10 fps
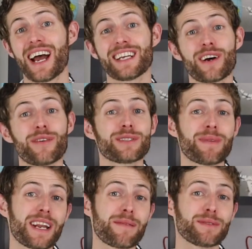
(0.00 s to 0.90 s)
As always,
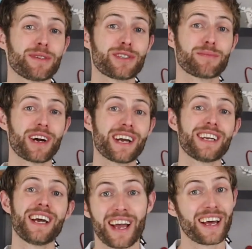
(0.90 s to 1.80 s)
my name is Mr.
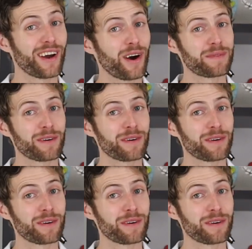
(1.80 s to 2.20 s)
Brian, and I hope